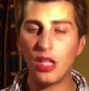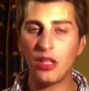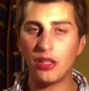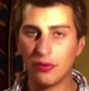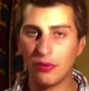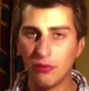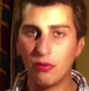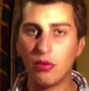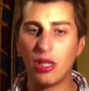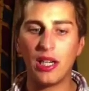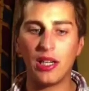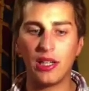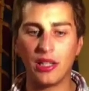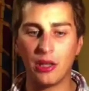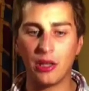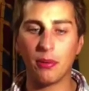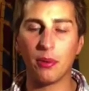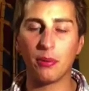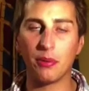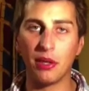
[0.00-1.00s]
You've
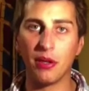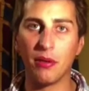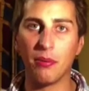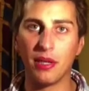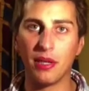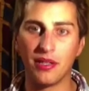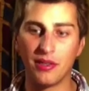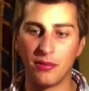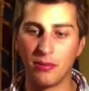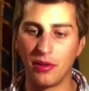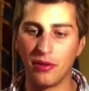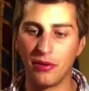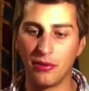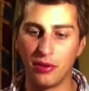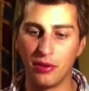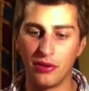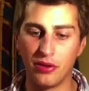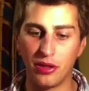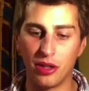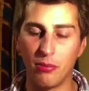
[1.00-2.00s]
really probably got the best of both
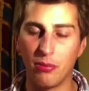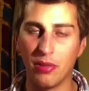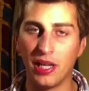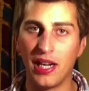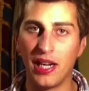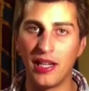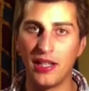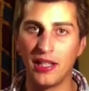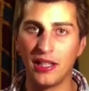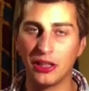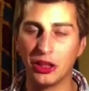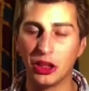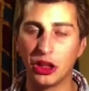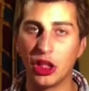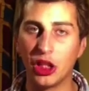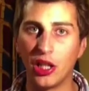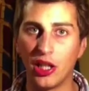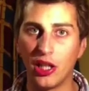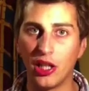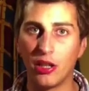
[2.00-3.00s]
worlds. You've got blade, it's
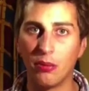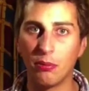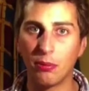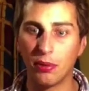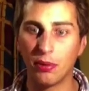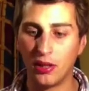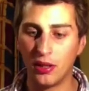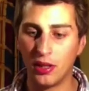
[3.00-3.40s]
sharp,